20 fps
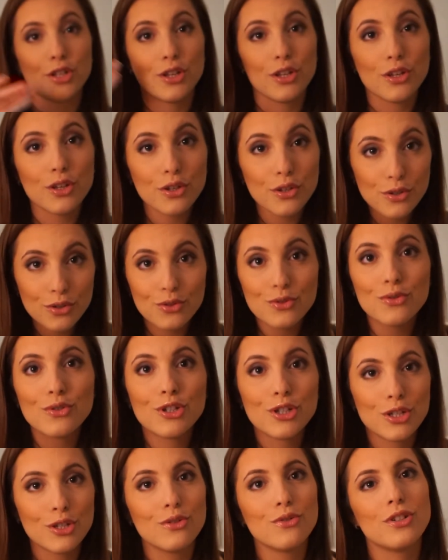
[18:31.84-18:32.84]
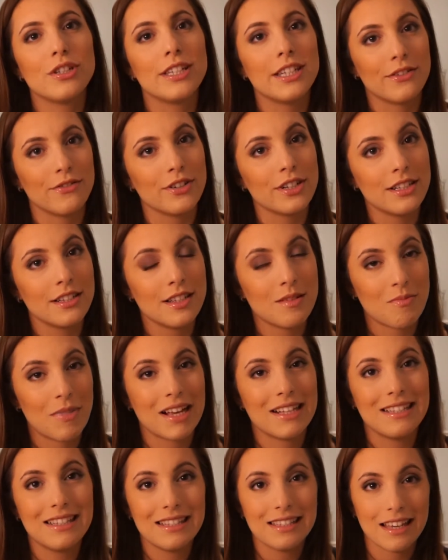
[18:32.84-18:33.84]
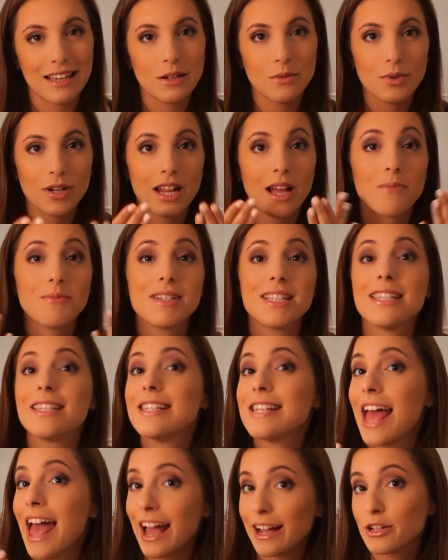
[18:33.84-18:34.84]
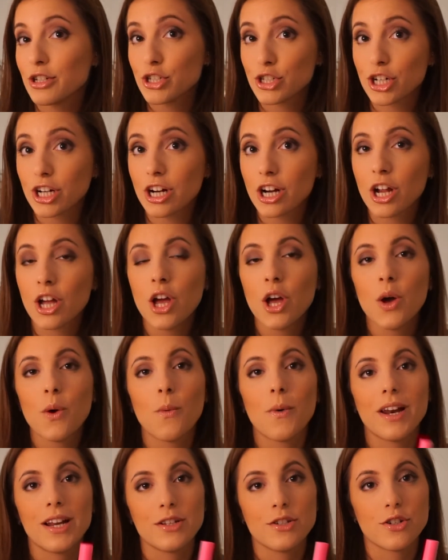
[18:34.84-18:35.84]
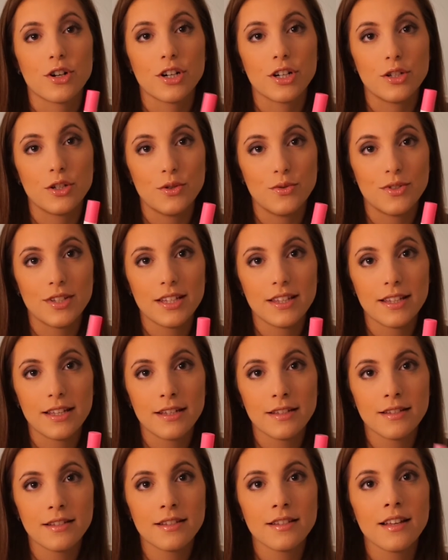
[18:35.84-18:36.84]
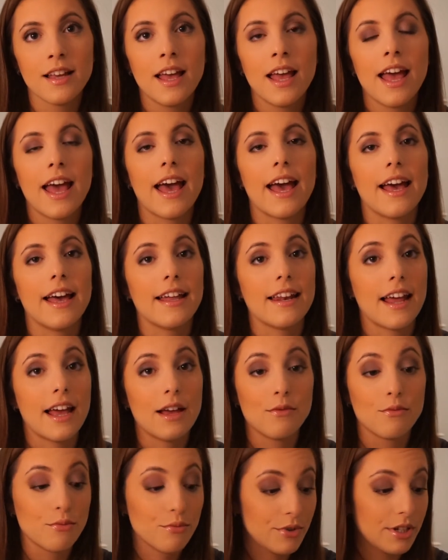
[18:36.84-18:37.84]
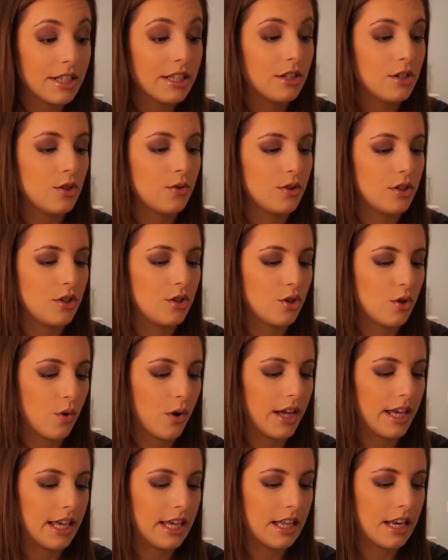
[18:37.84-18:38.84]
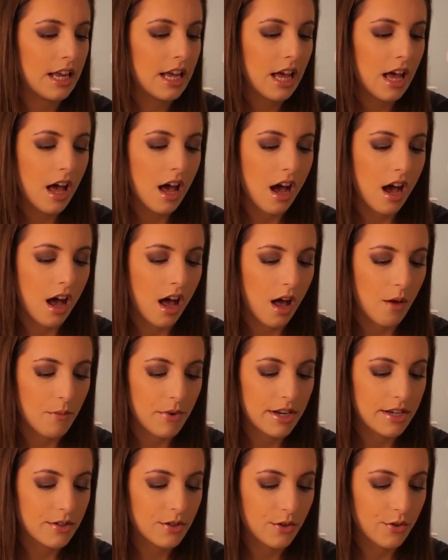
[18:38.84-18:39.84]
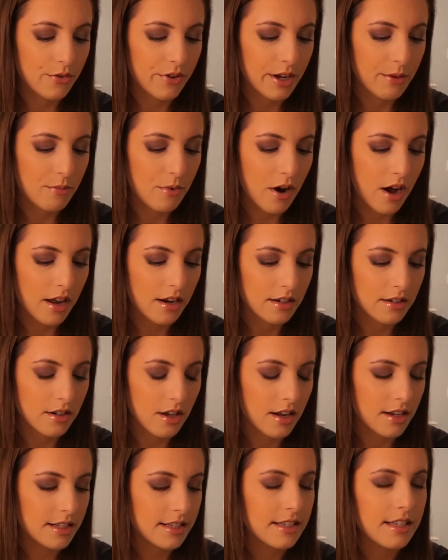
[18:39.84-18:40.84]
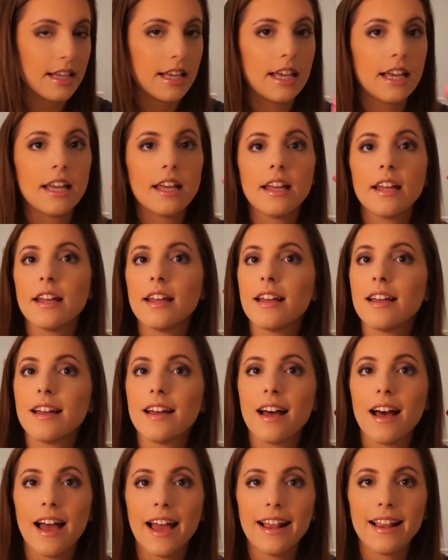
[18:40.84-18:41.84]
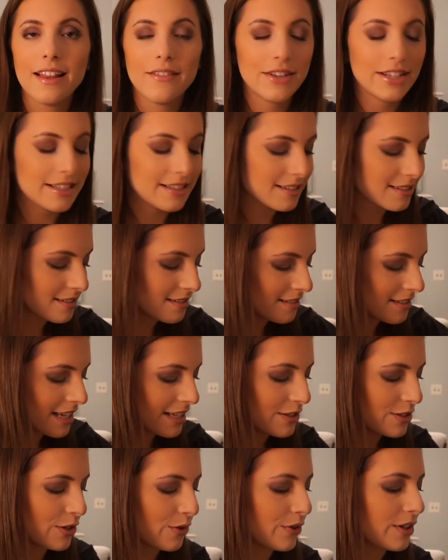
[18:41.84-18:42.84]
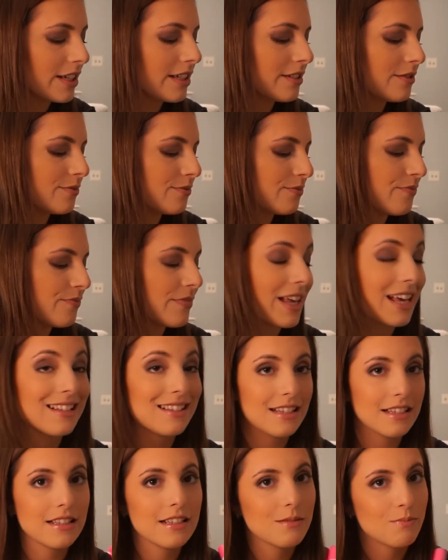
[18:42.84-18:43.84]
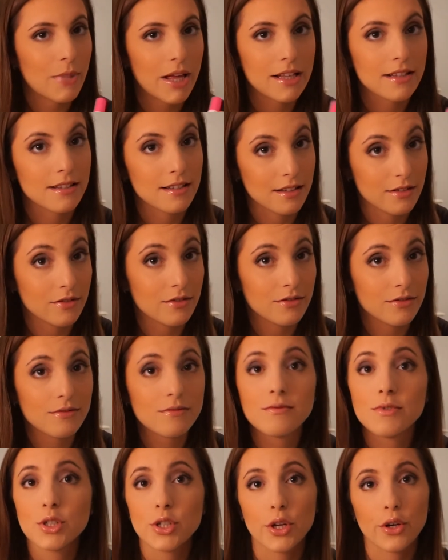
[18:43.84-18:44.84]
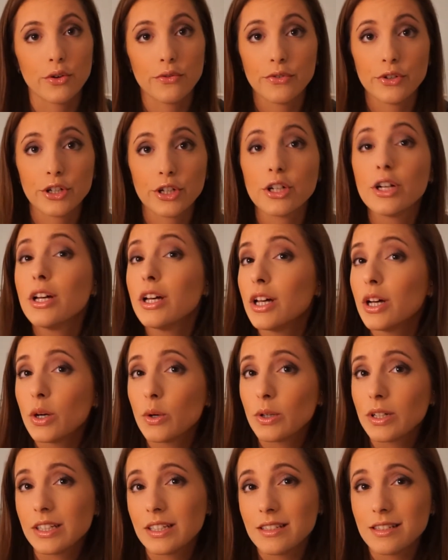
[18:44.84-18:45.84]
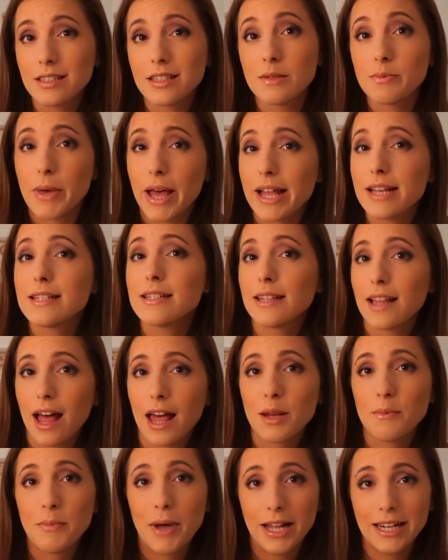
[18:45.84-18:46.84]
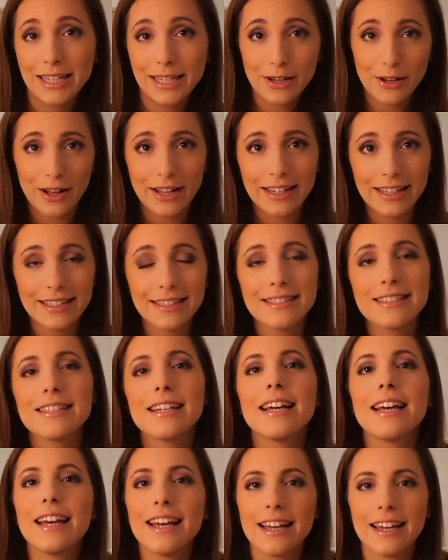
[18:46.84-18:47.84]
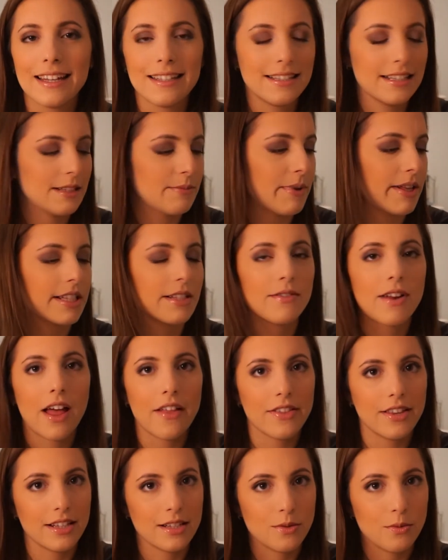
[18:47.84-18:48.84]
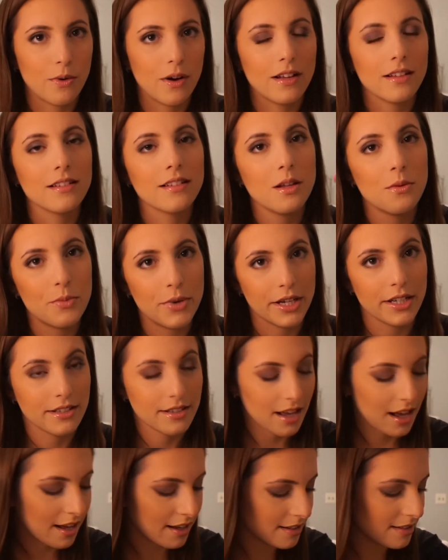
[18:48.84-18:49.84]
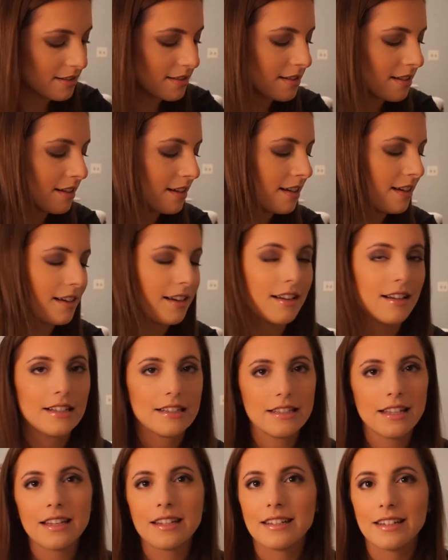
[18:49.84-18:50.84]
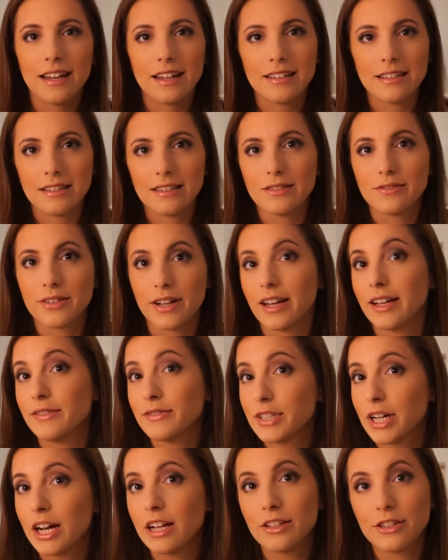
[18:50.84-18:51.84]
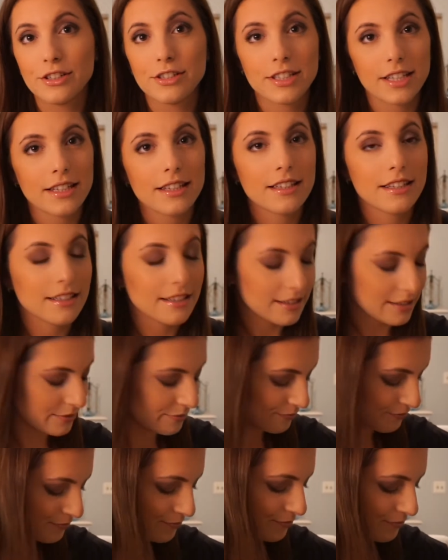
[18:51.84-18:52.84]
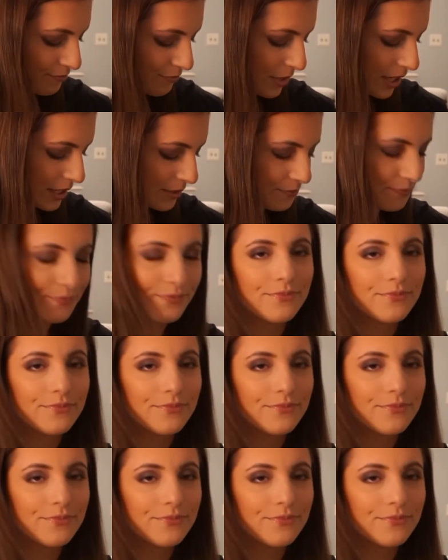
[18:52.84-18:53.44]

a huge difference in my skin when it comes to texture when I started using this, and I really do enjoy it. It is a great product, honestly. I love it. It's so good. It's expensive, so if you're willing to spend a lot of money on it, it's expensive. Not this one, the big size. It's like $95, I think, but